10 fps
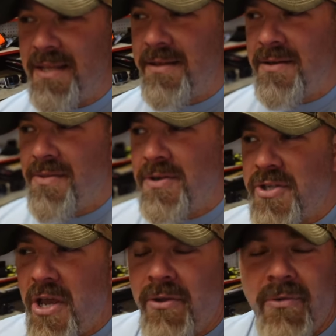There's
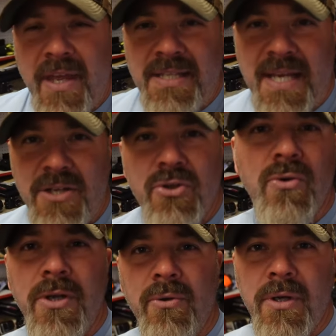other things I
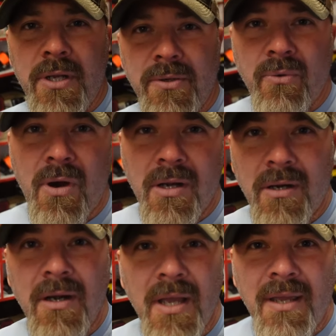enjoy doing
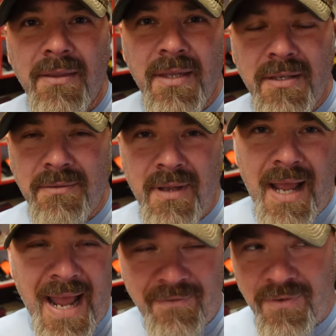underwater than
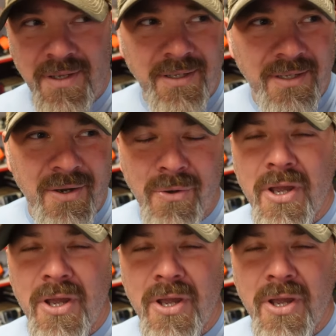having to, you know,